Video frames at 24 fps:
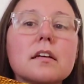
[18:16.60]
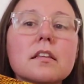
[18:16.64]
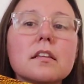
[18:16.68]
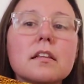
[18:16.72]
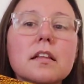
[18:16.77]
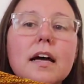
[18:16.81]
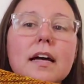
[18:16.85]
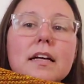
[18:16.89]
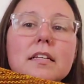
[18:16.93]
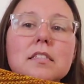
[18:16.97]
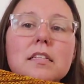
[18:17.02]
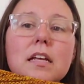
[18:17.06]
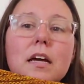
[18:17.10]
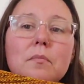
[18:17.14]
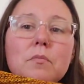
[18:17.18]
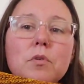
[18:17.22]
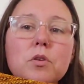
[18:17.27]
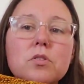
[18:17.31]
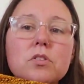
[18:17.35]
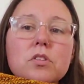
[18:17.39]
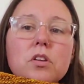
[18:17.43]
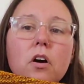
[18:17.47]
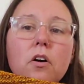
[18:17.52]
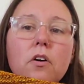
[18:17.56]
Last time
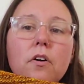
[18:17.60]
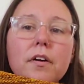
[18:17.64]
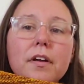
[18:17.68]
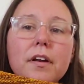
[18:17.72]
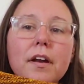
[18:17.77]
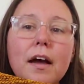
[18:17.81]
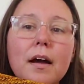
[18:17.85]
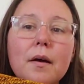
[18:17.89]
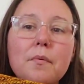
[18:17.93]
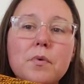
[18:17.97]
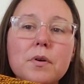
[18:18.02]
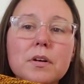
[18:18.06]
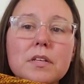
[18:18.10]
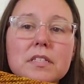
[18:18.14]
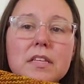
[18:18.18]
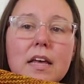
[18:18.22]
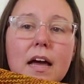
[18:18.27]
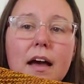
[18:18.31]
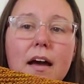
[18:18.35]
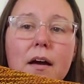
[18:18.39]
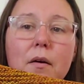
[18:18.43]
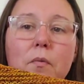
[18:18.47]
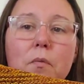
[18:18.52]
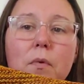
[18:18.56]
you saw it, I was
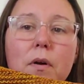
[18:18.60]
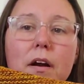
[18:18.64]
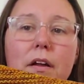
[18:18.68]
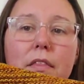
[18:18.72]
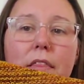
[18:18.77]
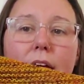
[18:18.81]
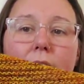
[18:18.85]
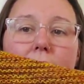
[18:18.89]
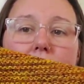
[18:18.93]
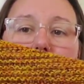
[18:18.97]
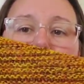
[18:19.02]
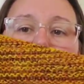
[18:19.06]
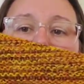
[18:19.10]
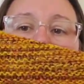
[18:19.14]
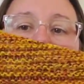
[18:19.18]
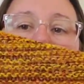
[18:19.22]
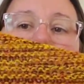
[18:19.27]
at where that